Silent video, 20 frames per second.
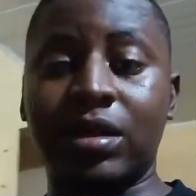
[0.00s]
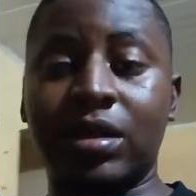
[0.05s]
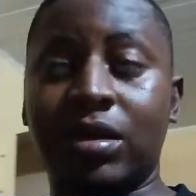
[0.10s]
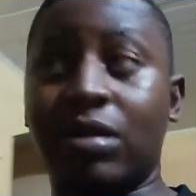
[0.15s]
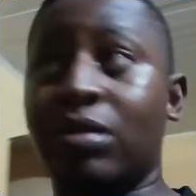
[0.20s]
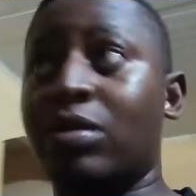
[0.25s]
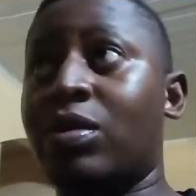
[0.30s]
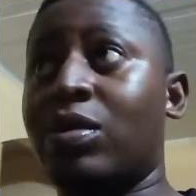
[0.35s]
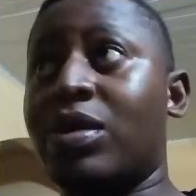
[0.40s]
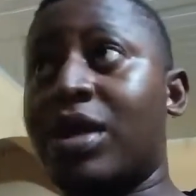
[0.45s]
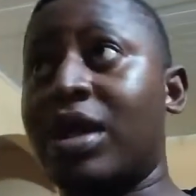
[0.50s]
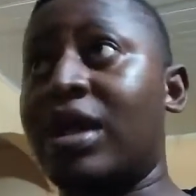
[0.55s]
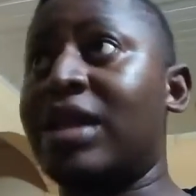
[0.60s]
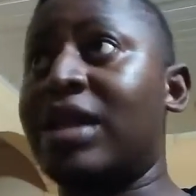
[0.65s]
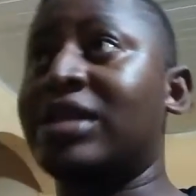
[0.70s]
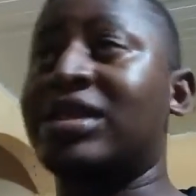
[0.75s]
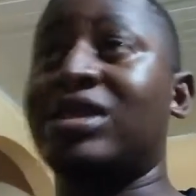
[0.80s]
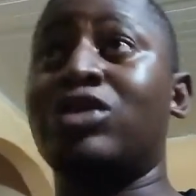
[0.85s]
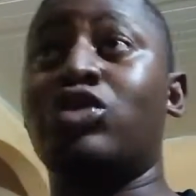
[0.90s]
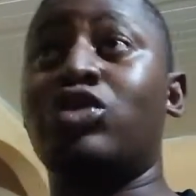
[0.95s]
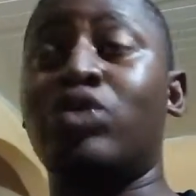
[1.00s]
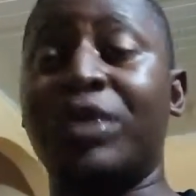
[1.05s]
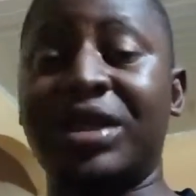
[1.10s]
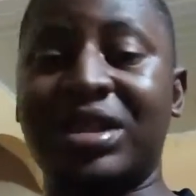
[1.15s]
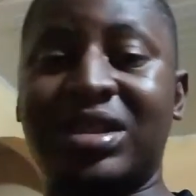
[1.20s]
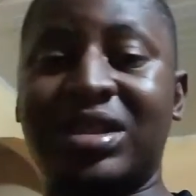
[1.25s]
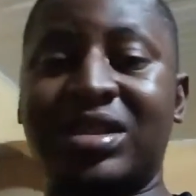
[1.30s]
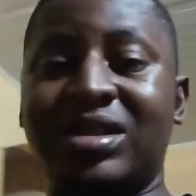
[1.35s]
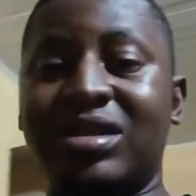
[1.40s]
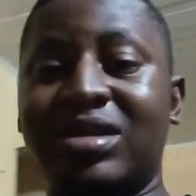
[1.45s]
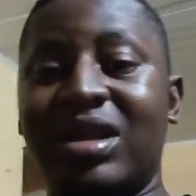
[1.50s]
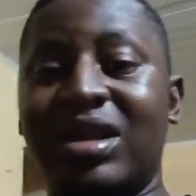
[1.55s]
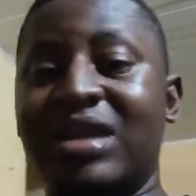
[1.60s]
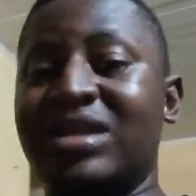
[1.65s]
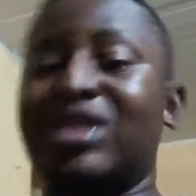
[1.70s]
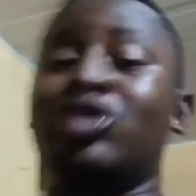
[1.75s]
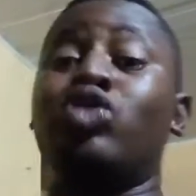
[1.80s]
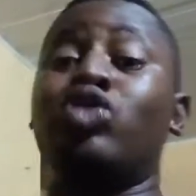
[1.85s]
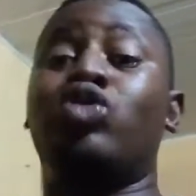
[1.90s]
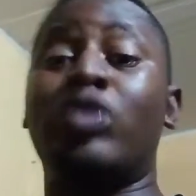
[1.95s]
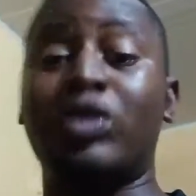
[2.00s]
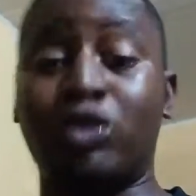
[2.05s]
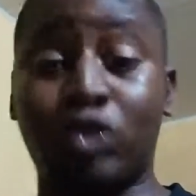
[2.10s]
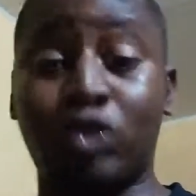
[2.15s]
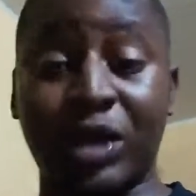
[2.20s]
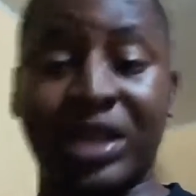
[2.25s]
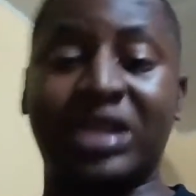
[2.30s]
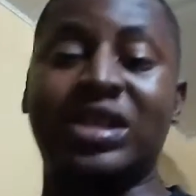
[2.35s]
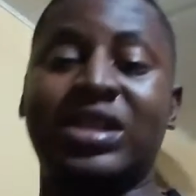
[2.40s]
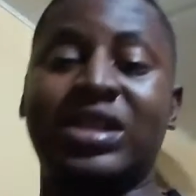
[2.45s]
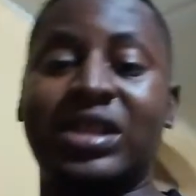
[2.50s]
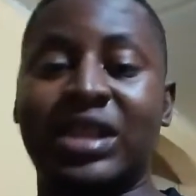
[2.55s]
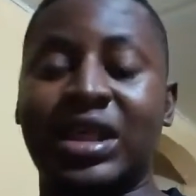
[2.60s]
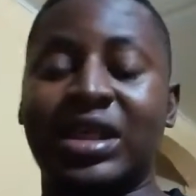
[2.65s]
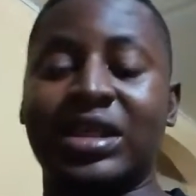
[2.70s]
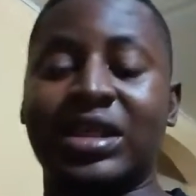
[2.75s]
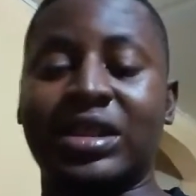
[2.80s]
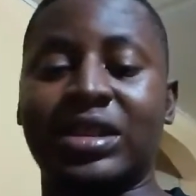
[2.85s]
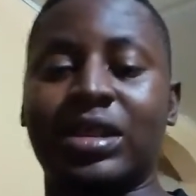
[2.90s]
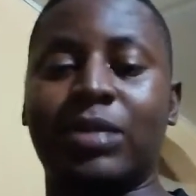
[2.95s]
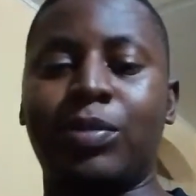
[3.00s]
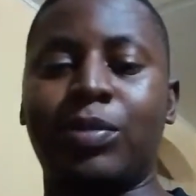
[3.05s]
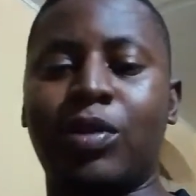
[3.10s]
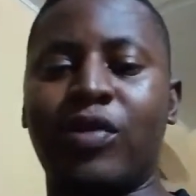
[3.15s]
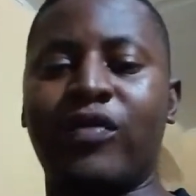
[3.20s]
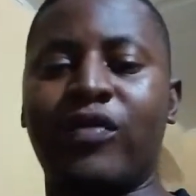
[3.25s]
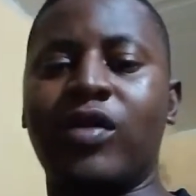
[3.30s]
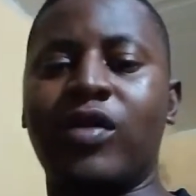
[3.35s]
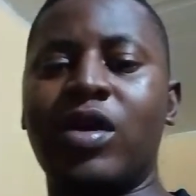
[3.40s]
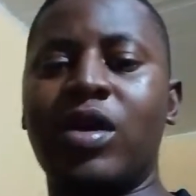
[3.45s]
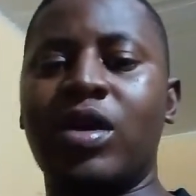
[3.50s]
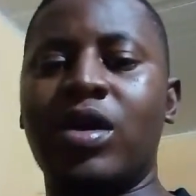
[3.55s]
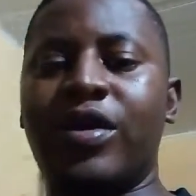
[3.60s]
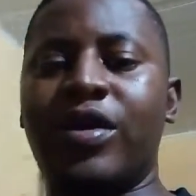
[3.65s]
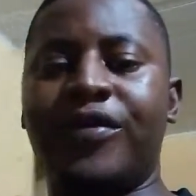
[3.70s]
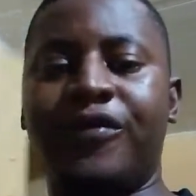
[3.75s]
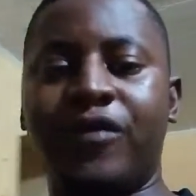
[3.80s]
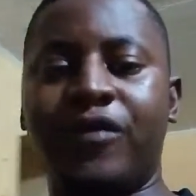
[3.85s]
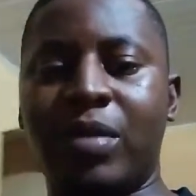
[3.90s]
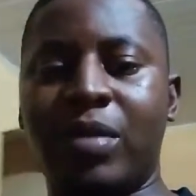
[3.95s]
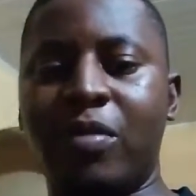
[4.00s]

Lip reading: Okay, let's say 20 days above if you